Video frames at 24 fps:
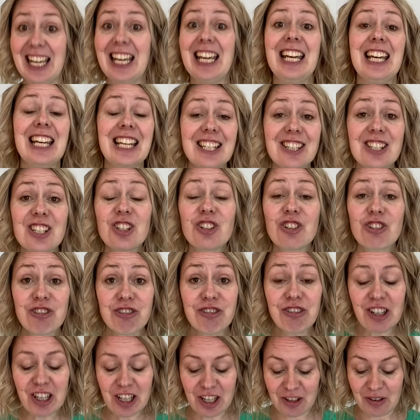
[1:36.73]
It's
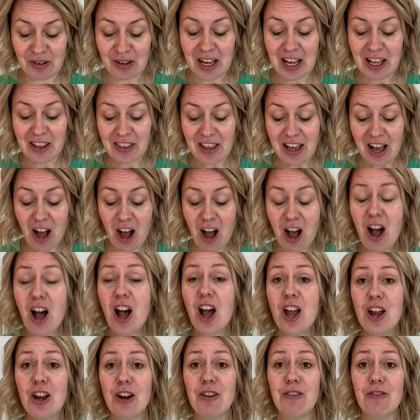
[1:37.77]
true. There are
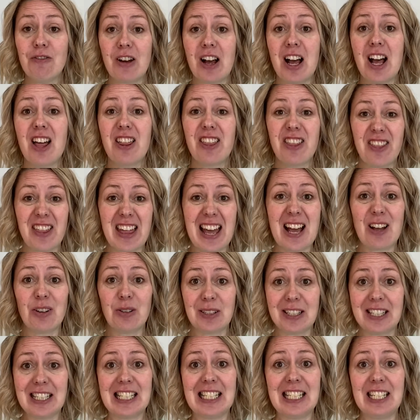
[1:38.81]
over
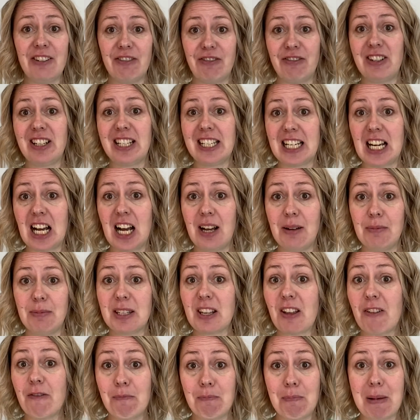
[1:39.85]
1,000 different types
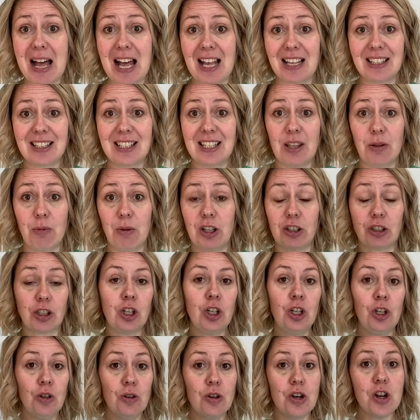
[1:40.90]
of bats in the world.
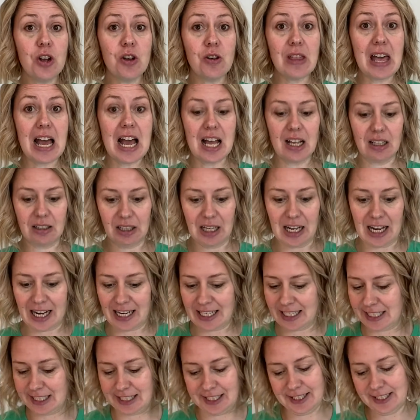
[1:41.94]
Who knew that? I
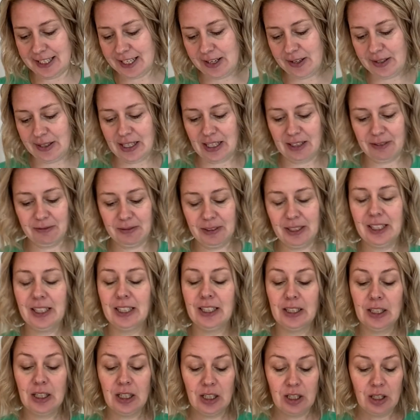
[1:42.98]
didn't know that.
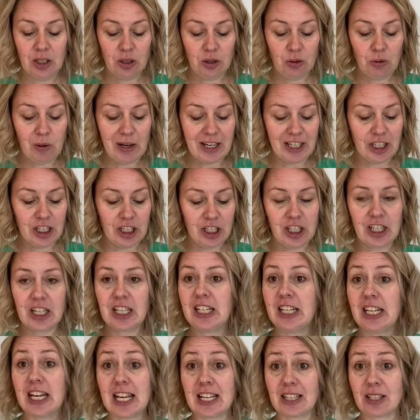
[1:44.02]

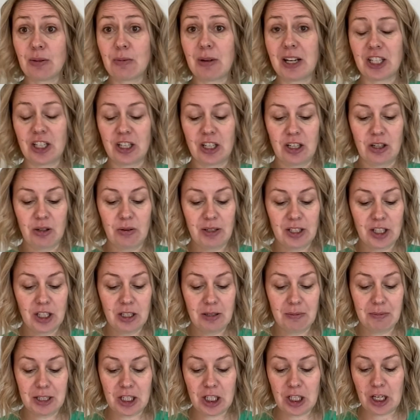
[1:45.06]
Question
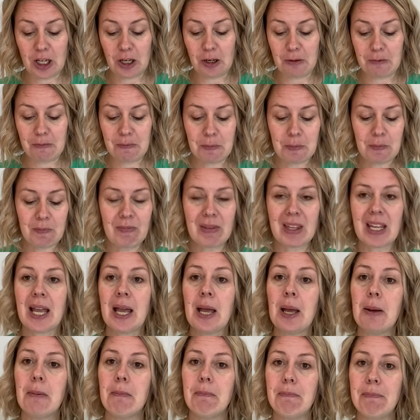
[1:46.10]
number 2.
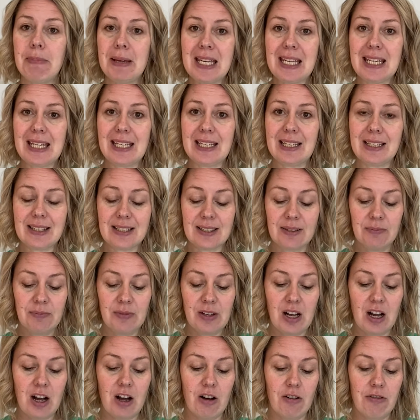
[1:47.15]
Bees
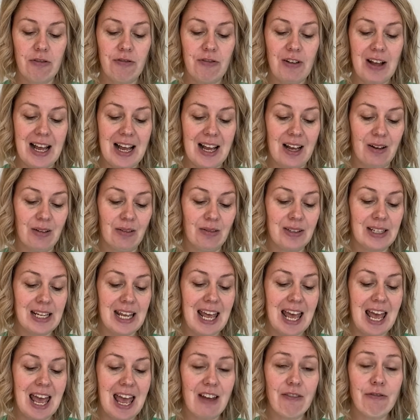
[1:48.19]
are found
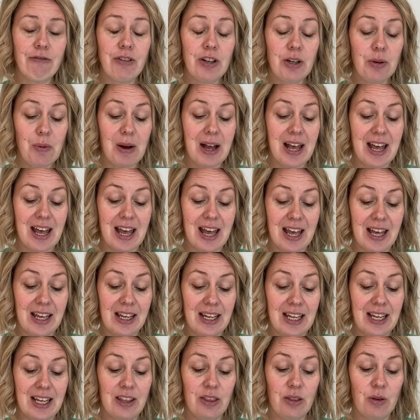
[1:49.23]
everywhere
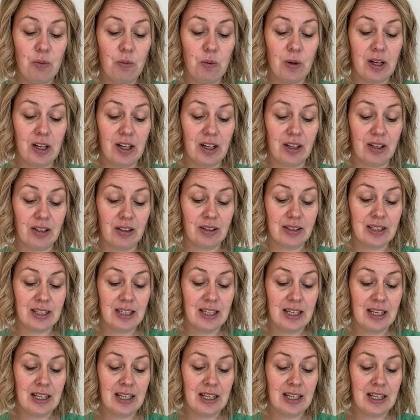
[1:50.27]
in the world.